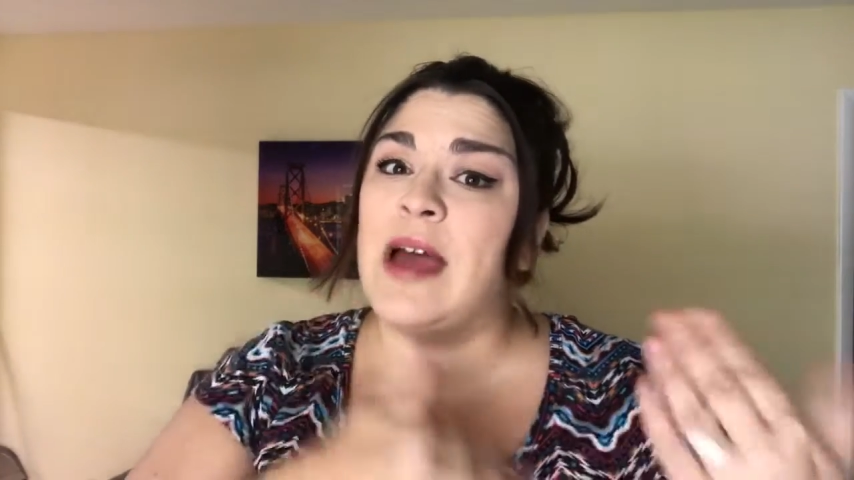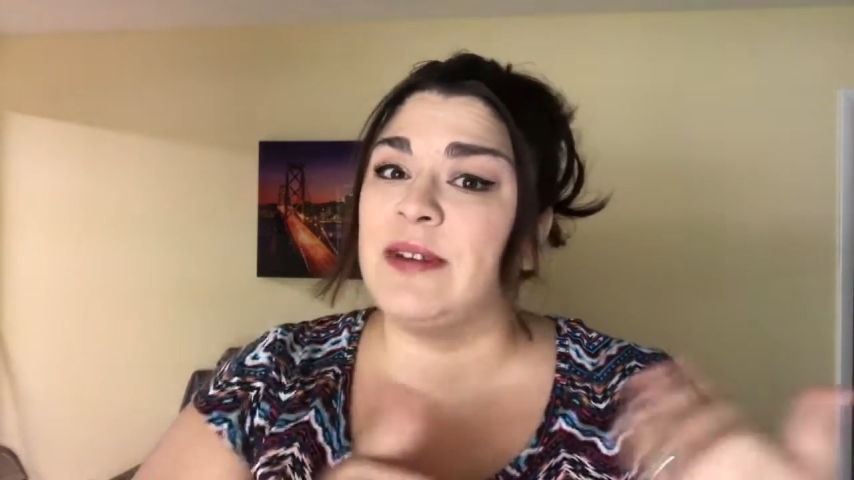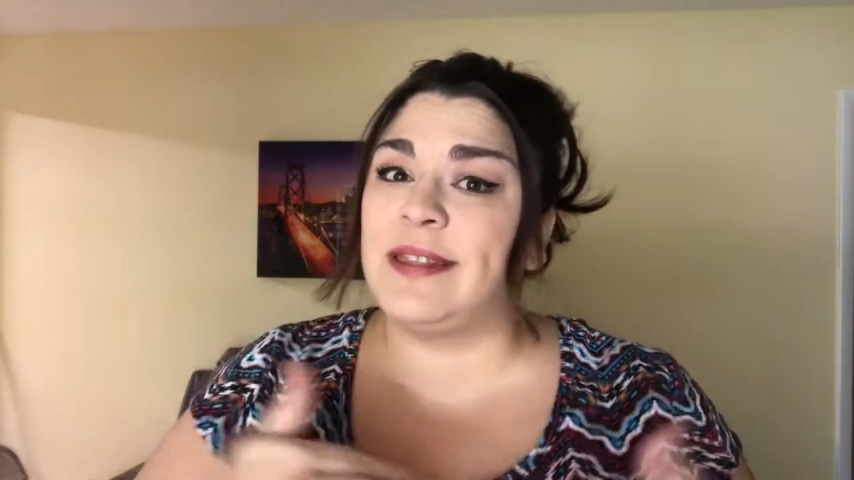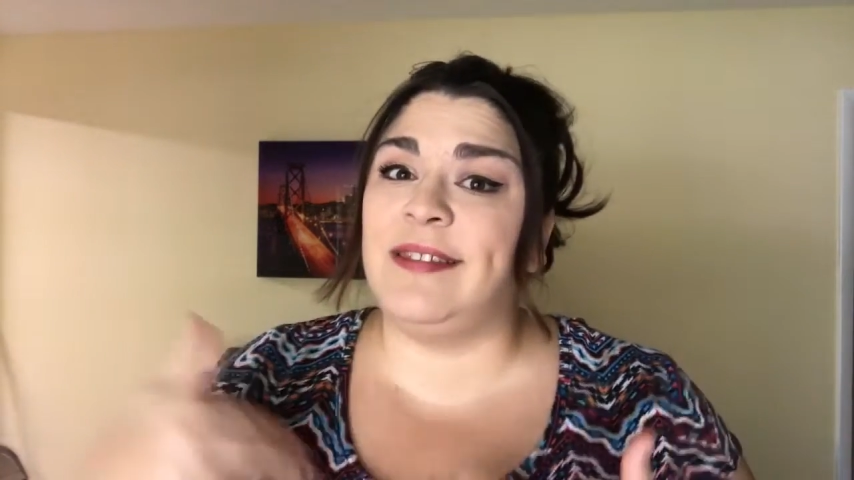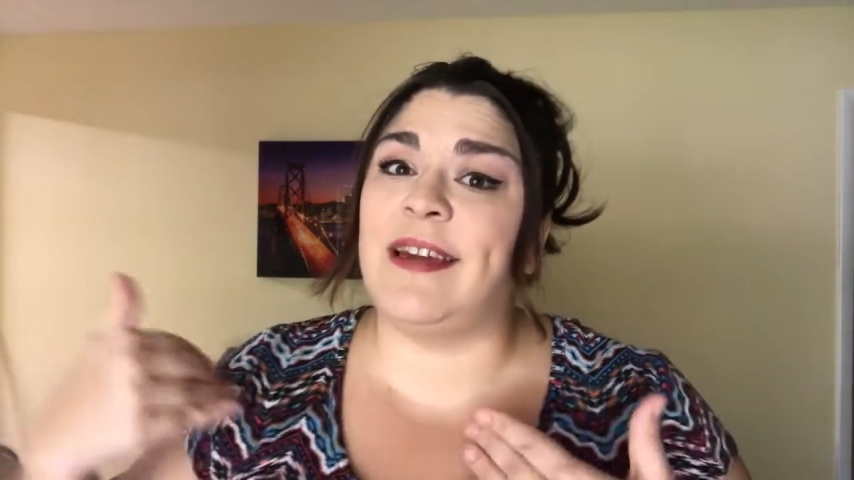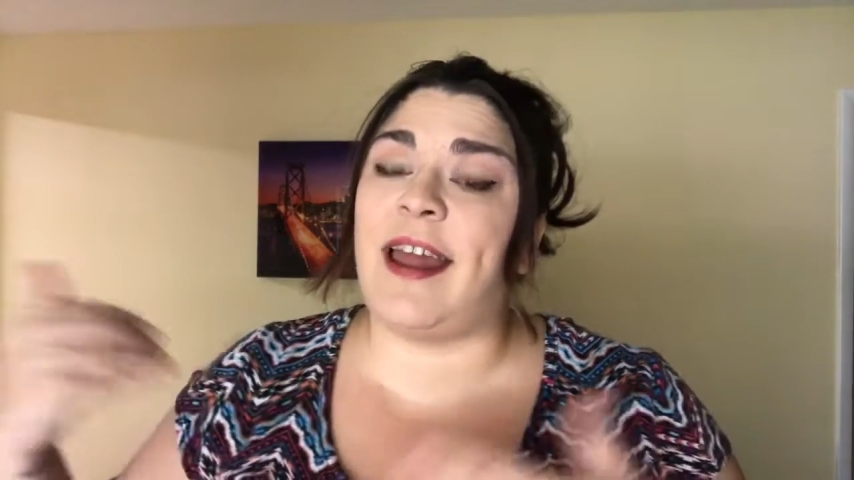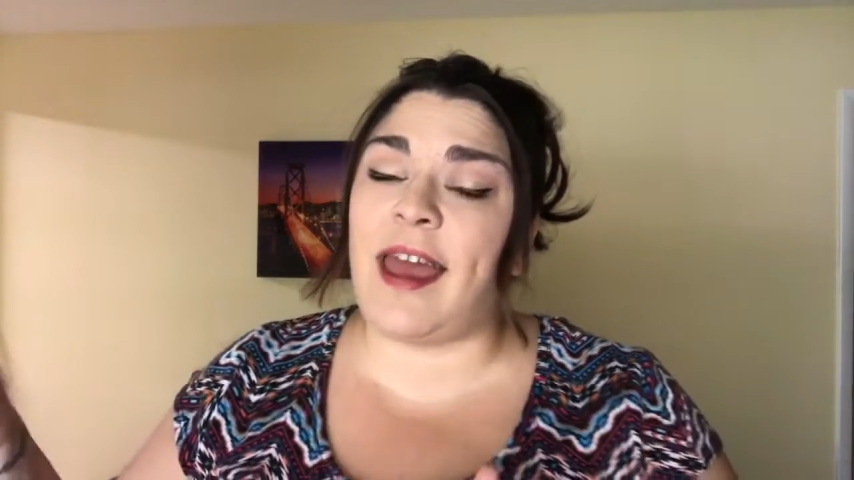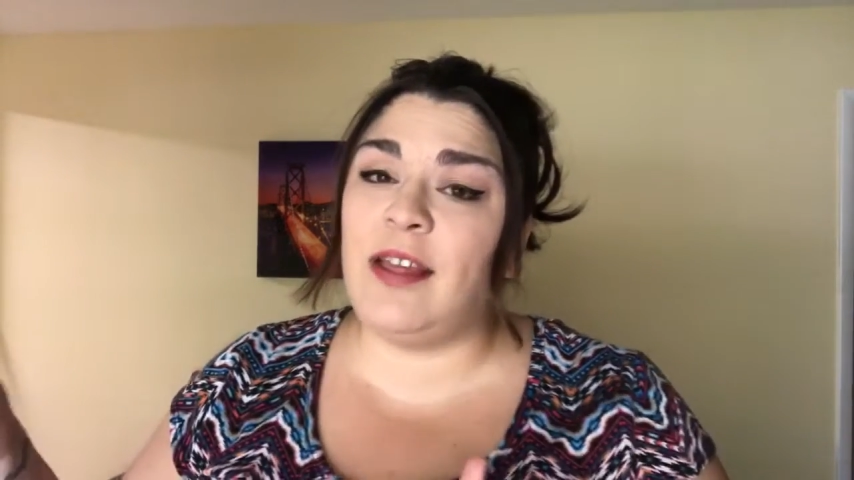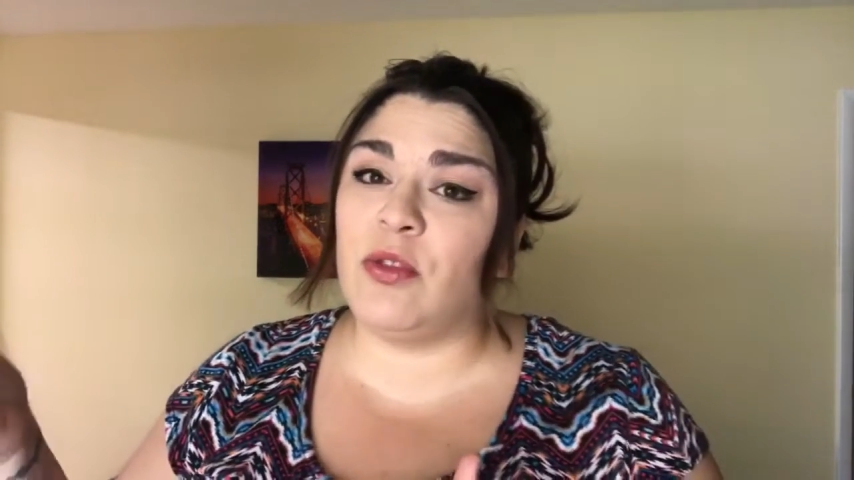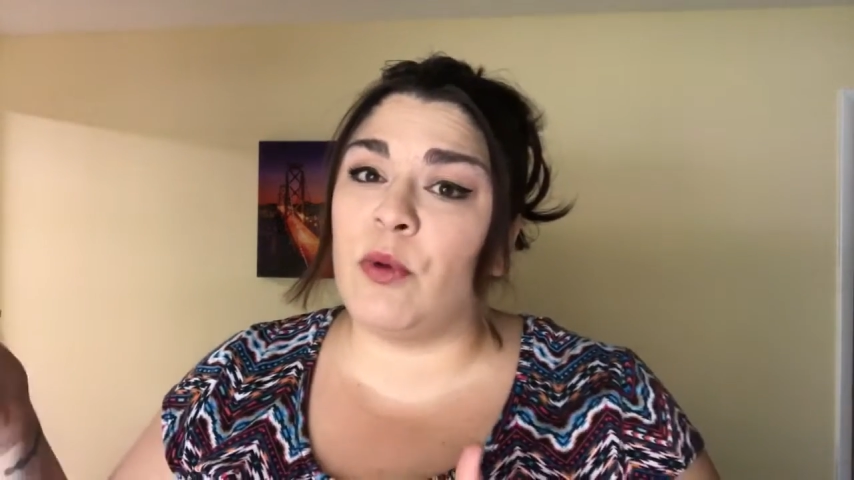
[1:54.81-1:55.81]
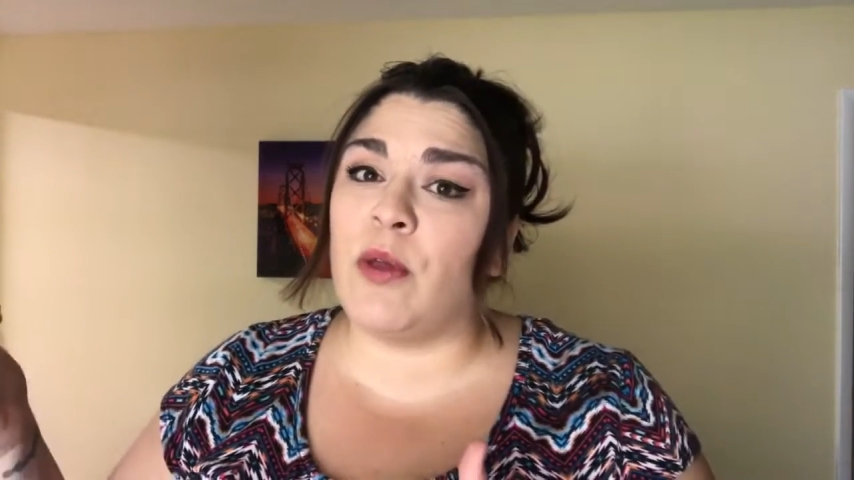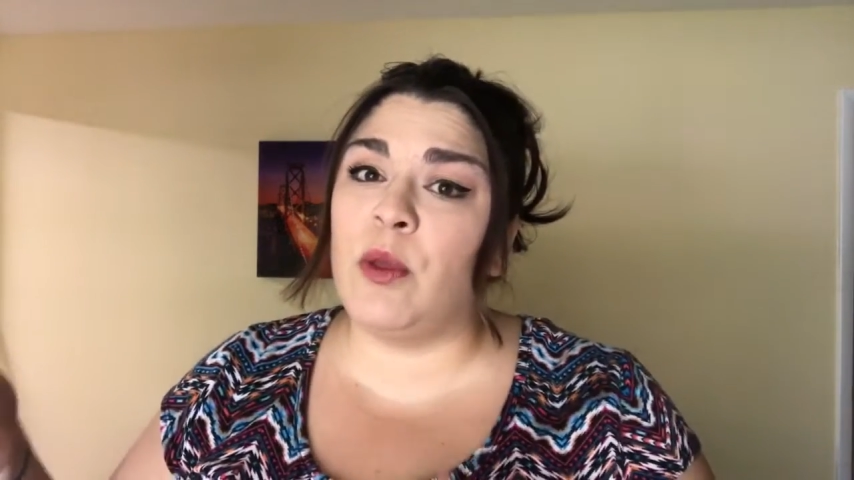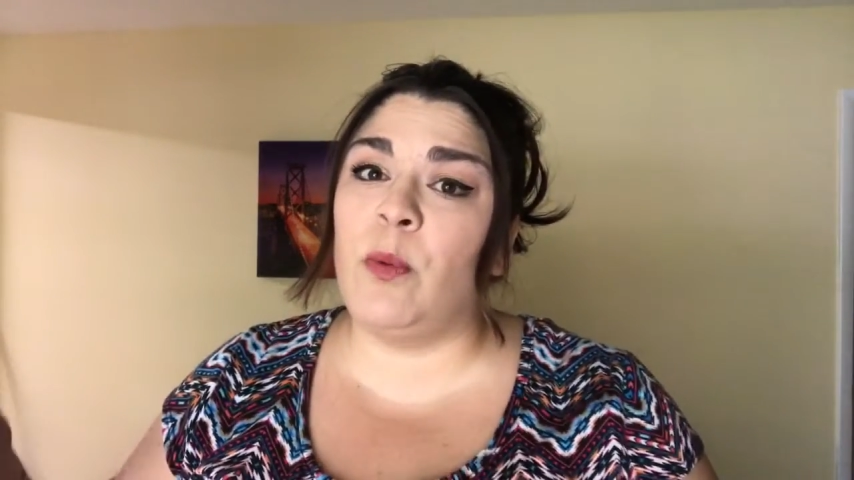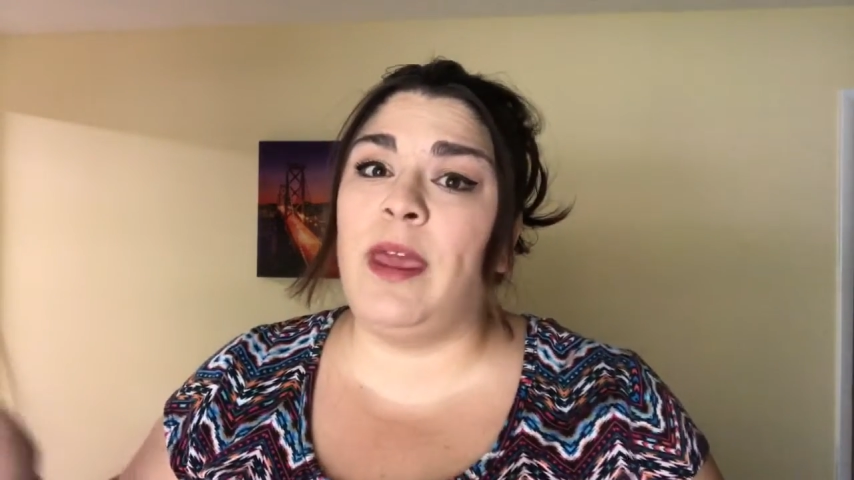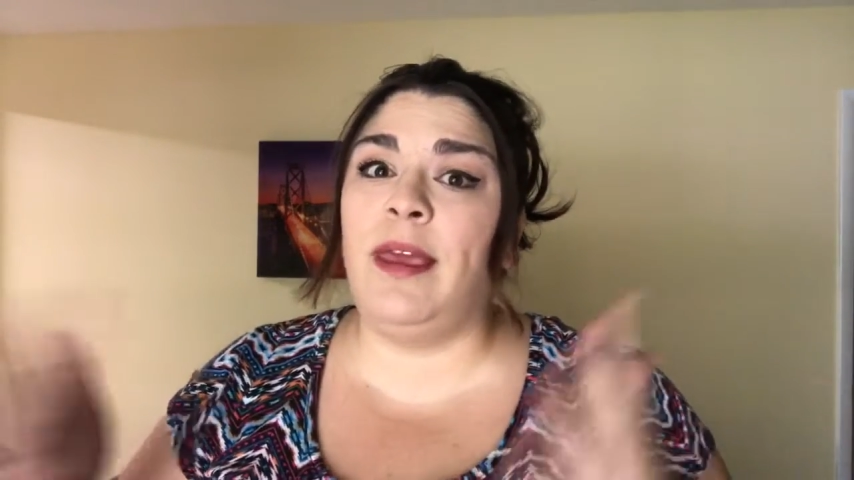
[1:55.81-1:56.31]
everything that I ate throughout
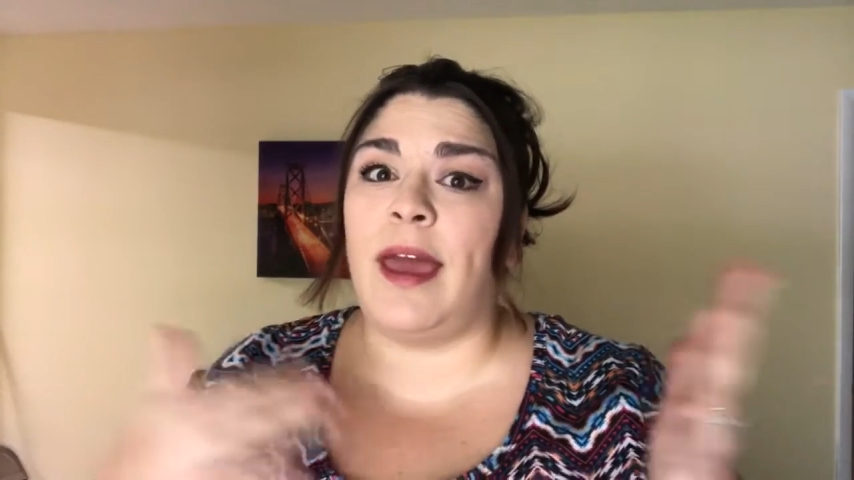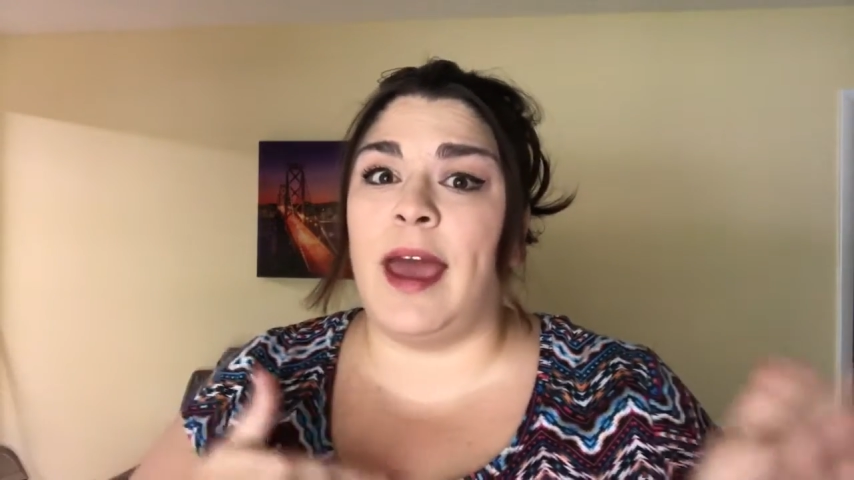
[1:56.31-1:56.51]
the week